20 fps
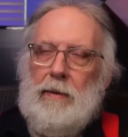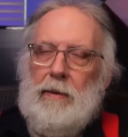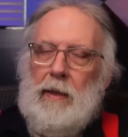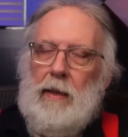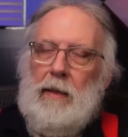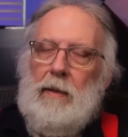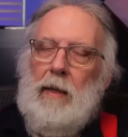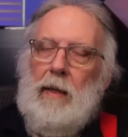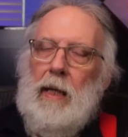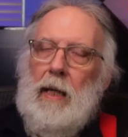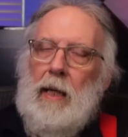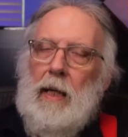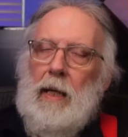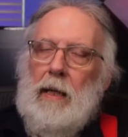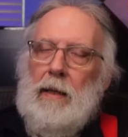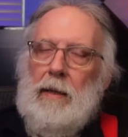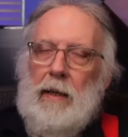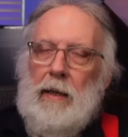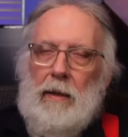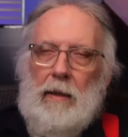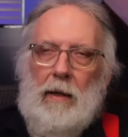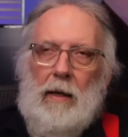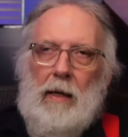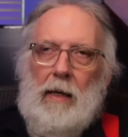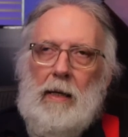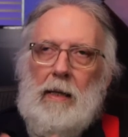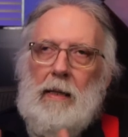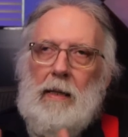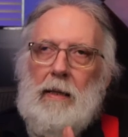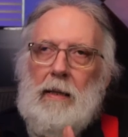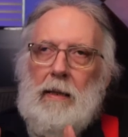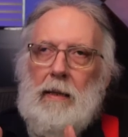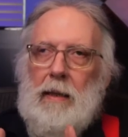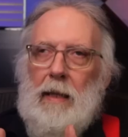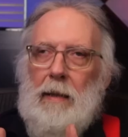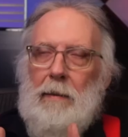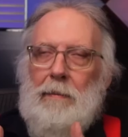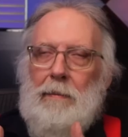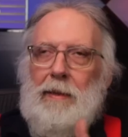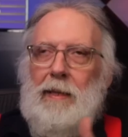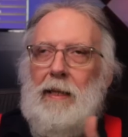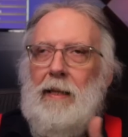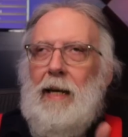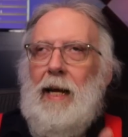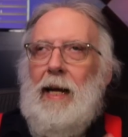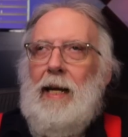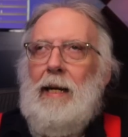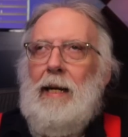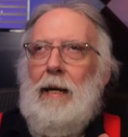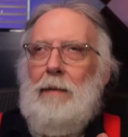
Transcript: So there are, today,